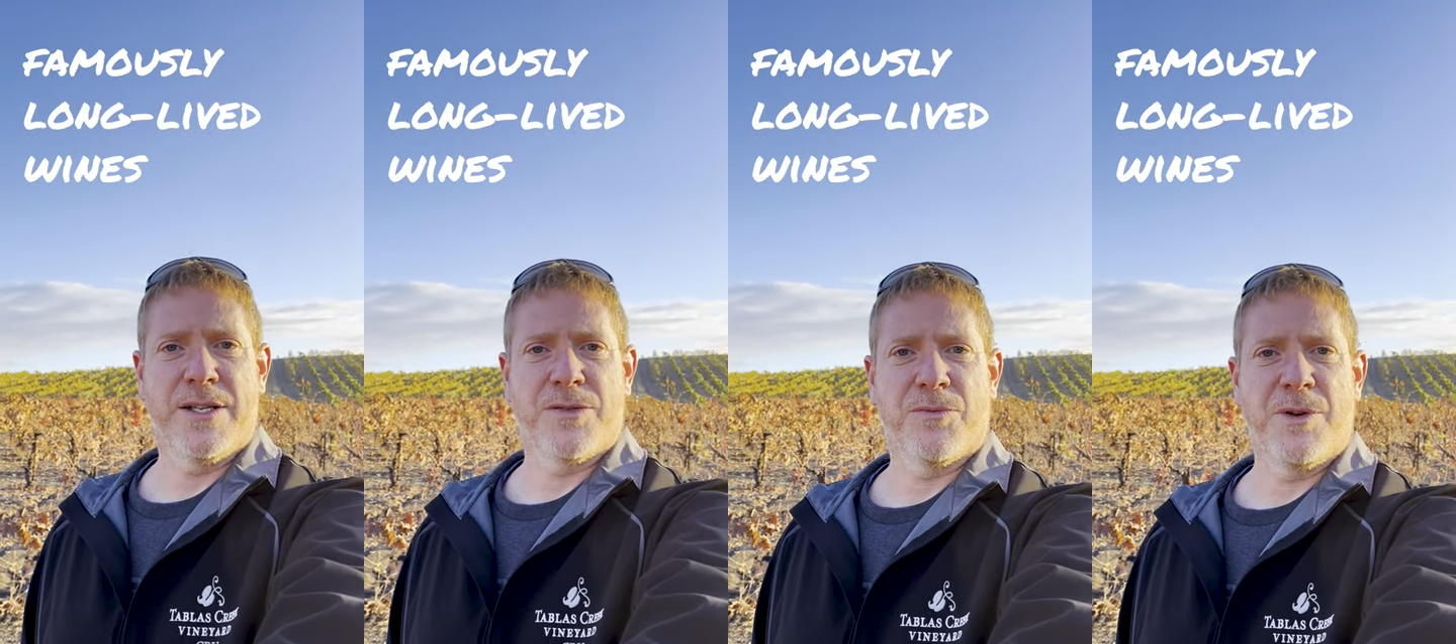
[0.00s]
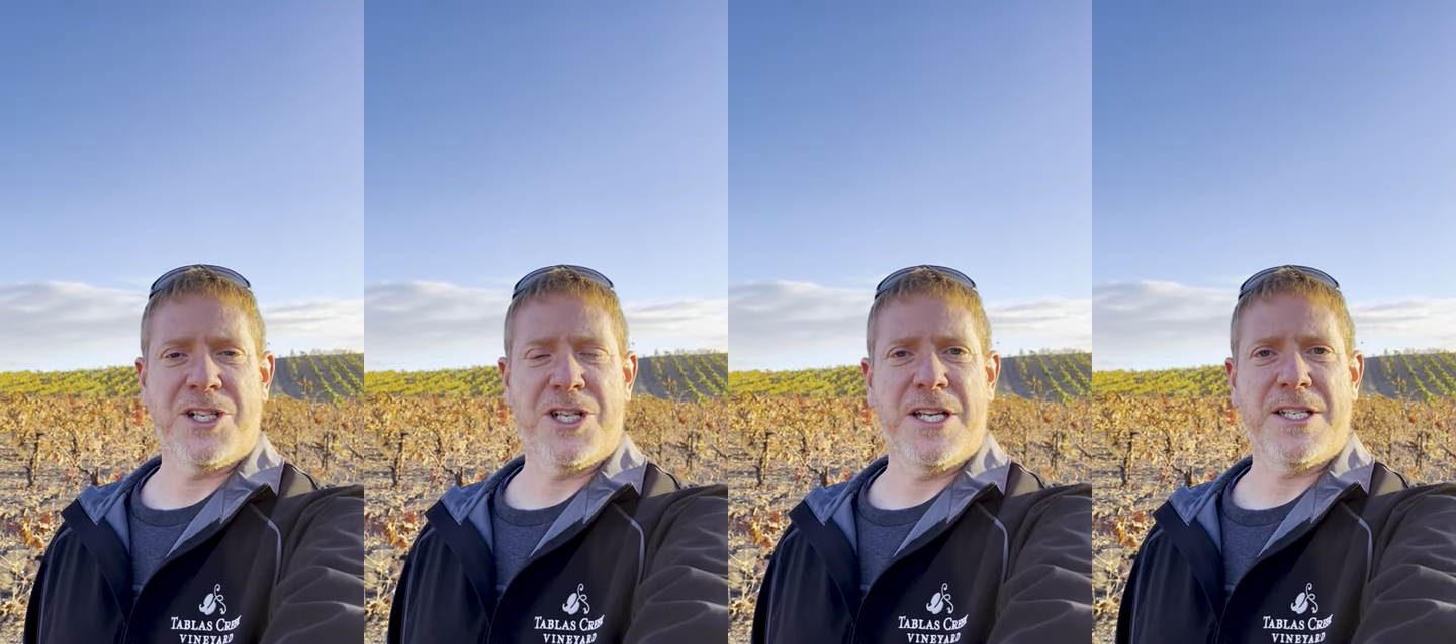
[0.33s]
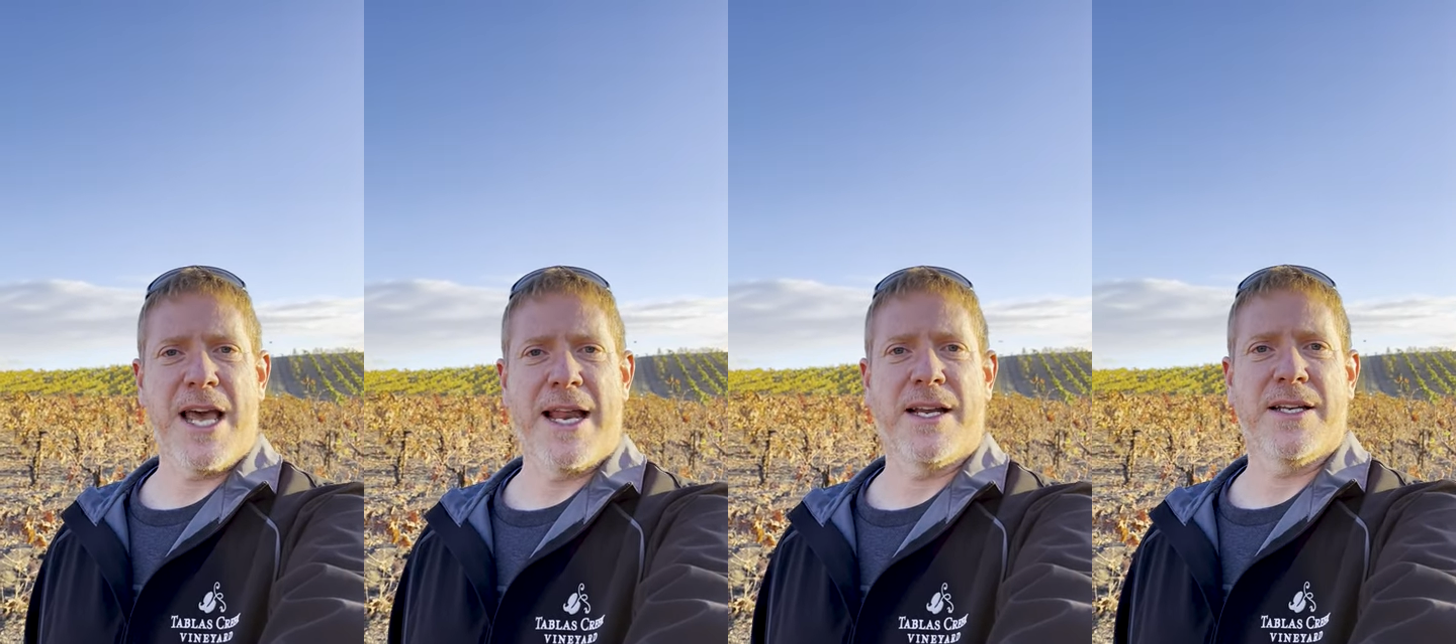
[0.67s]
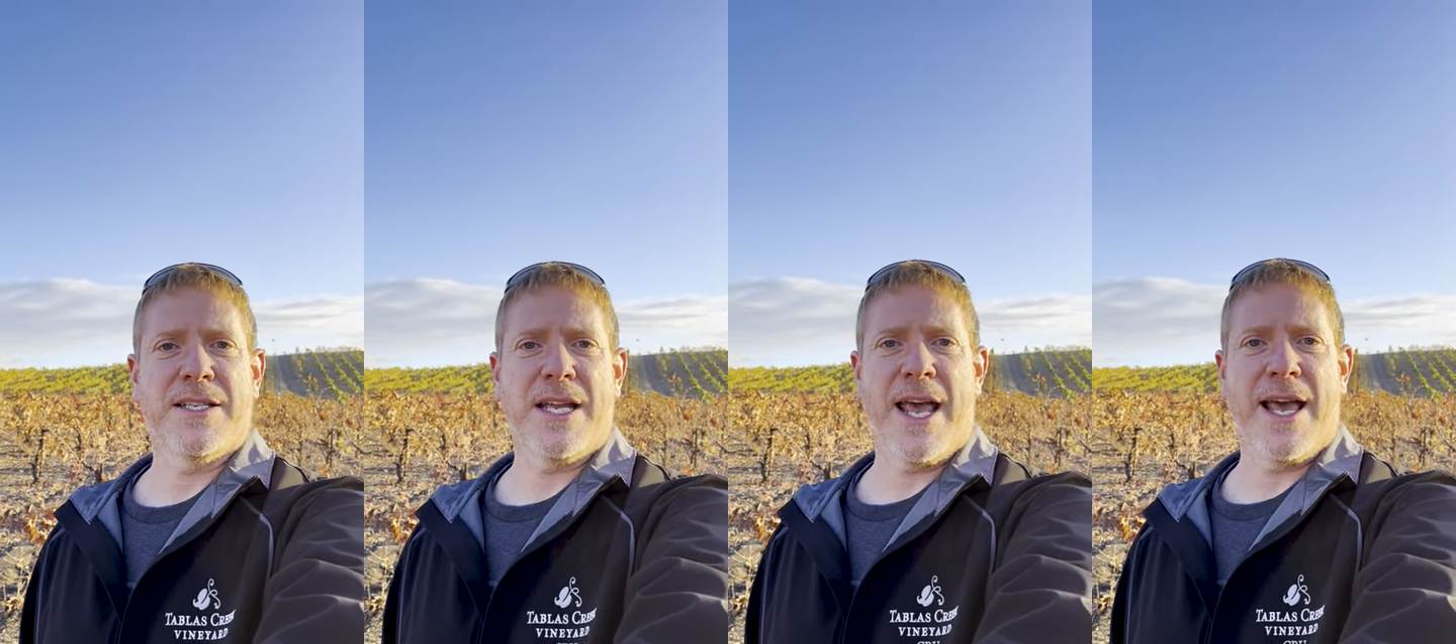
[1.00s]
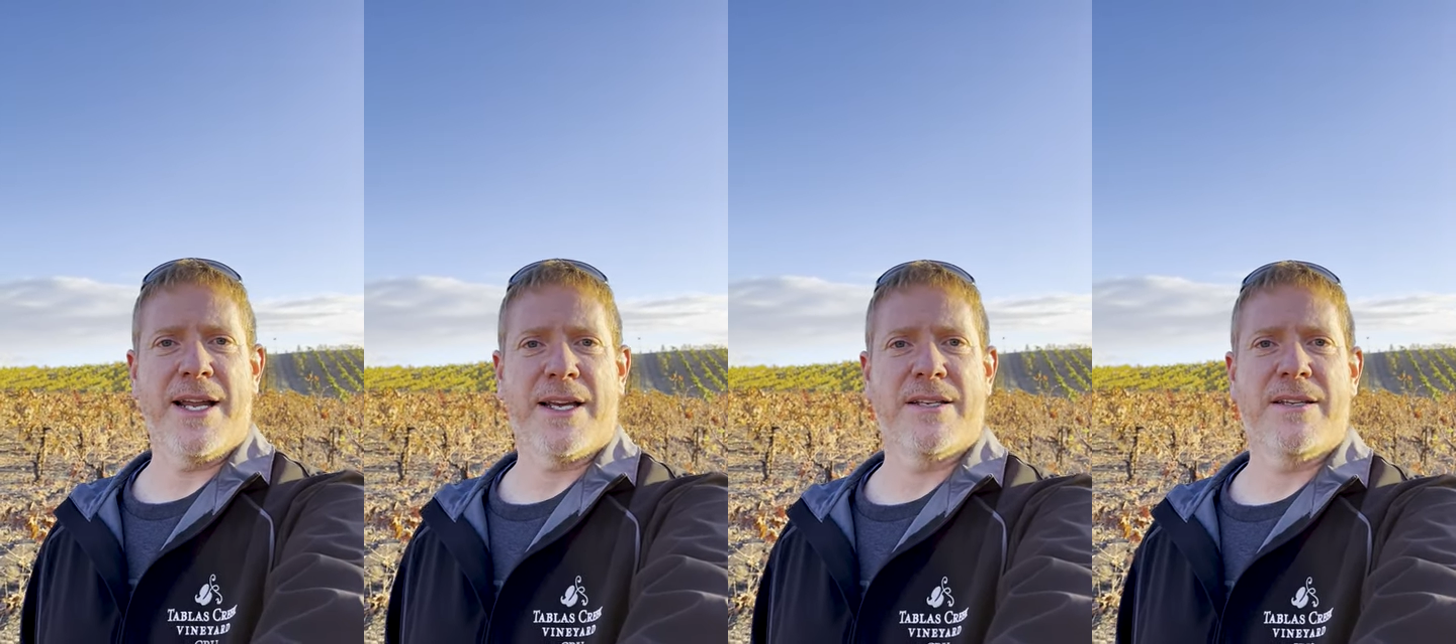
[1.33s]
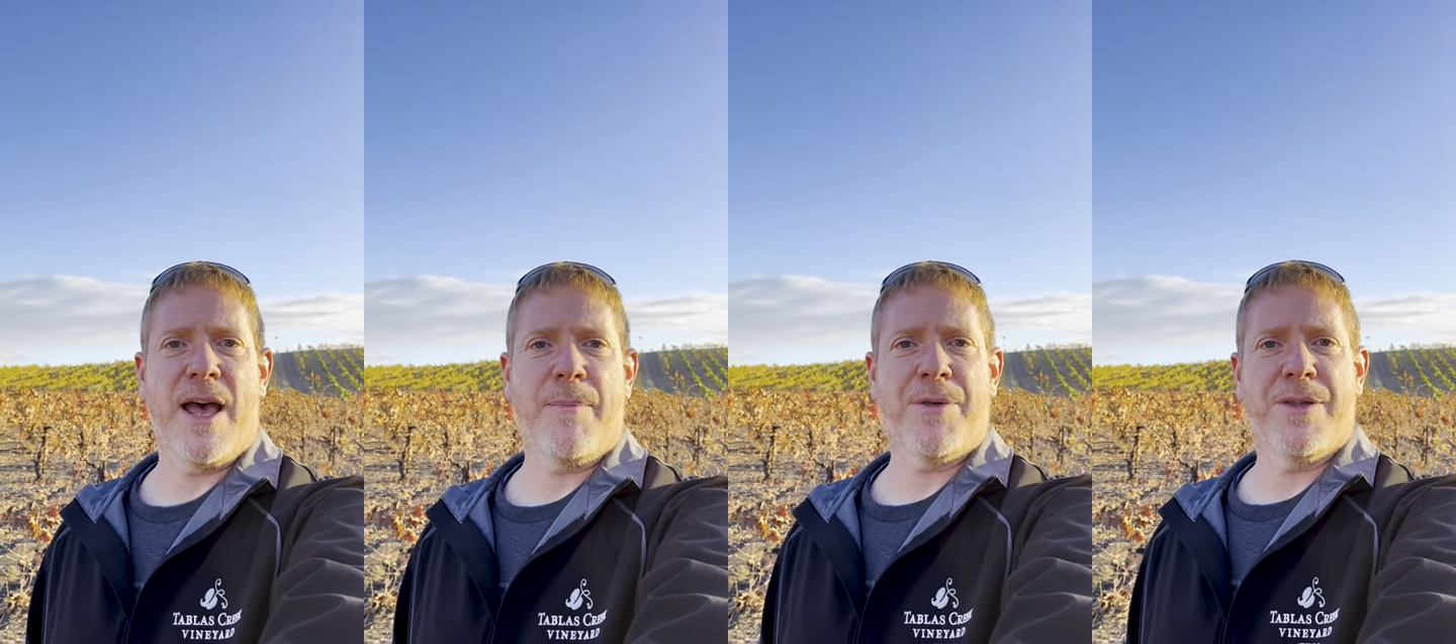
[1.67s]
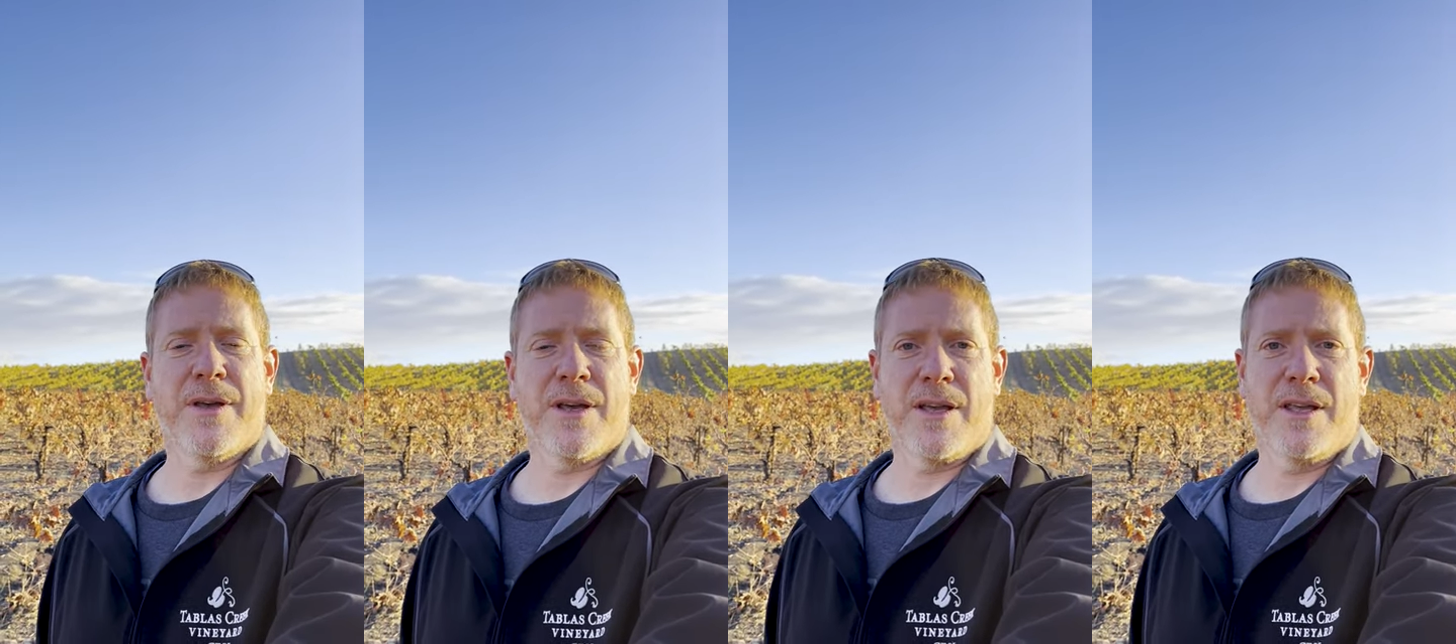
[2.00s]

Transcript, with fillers: Its richness and tannic depth